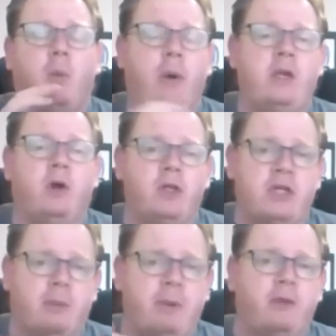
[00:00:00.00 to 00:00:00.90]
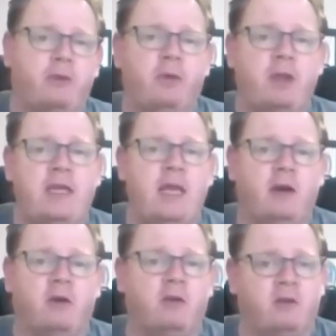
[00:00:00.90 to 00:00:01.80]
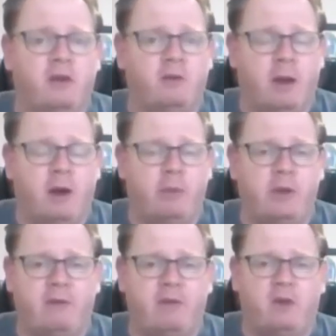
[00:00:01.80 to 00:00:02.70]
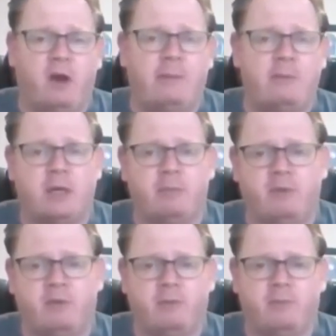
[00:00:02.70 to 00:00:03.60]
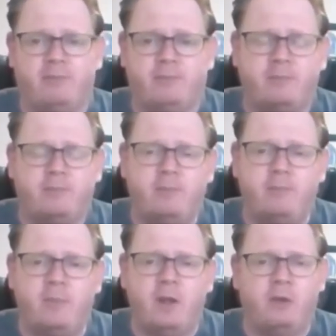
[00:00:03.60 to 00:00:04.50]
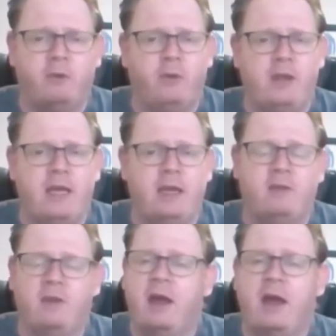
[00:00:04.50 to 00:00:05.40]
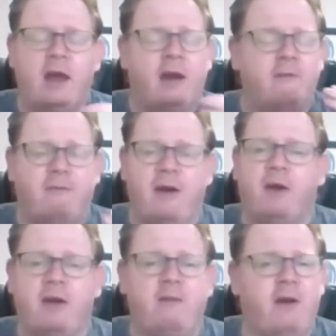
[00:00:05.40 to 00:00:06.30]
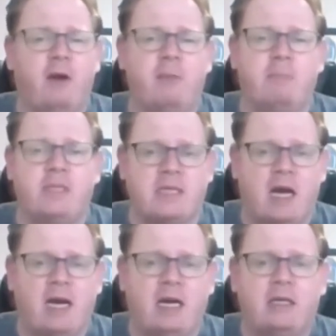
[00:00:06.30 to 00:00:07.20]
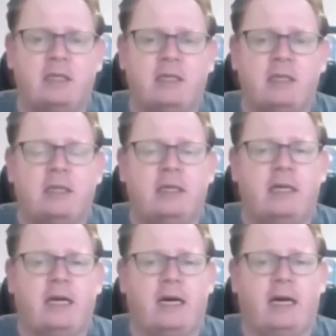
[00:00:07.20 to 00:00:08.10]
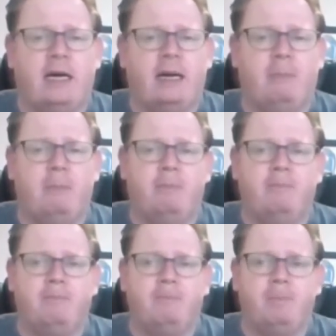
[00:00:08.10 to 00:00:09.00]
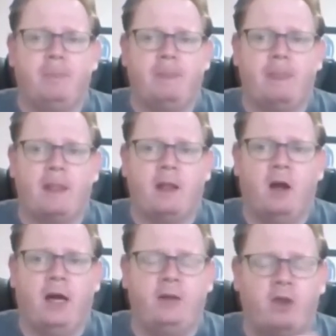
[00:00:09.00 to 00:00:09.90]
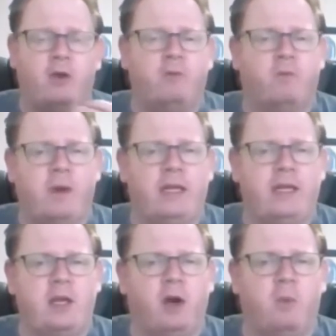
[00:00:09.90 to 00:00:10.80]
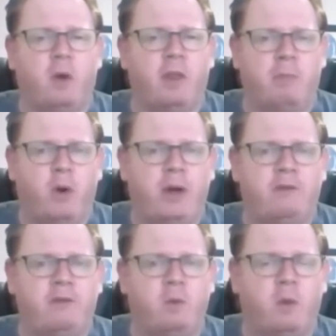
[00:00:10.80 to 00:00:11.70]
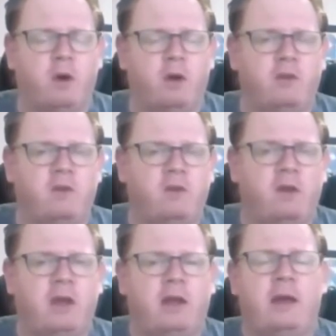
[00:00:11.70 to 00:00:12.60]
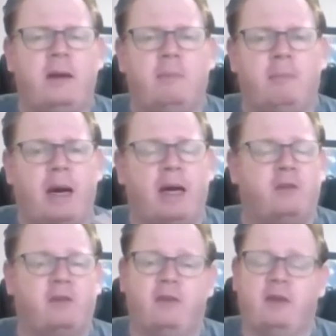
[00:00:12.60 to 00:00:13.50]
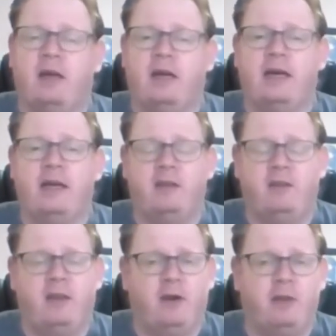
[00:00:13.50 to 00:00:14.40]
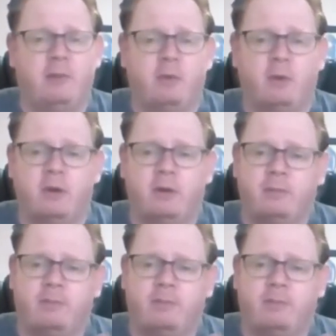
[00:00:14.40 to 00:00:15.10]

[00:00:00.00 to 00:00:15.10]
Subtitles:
when you're jumping through the years as well, when you have the time jumps through the years. Very, very bizarre. I don't really know what the point of it was, but it's there in the book.